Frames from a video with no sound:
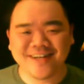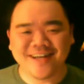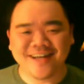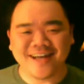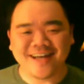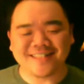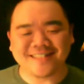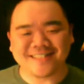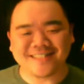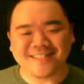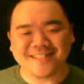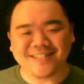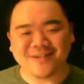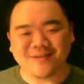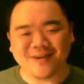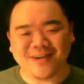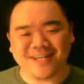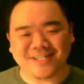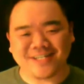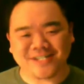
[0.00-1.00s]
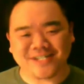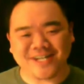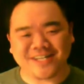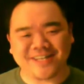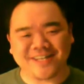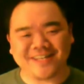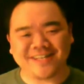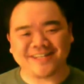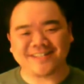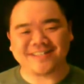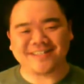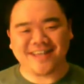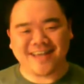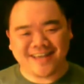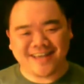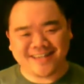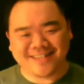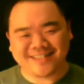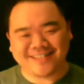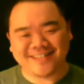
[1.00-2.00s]
I see Greg shaking his
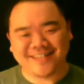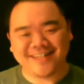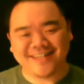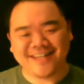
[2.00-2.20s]
head.